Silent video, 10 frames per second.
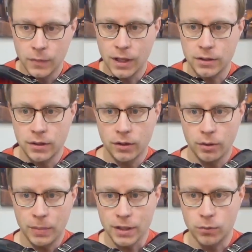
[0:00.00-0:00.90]
That's
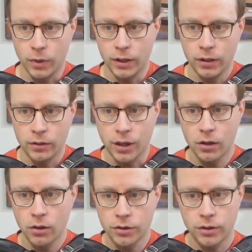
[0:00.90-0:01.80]
the best way. You can
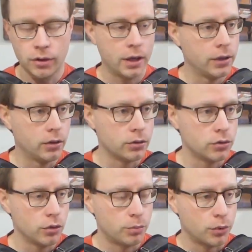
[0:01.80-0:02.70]
go also the high notes,
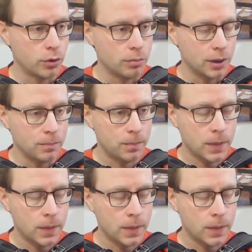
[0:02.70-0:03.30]
no problem.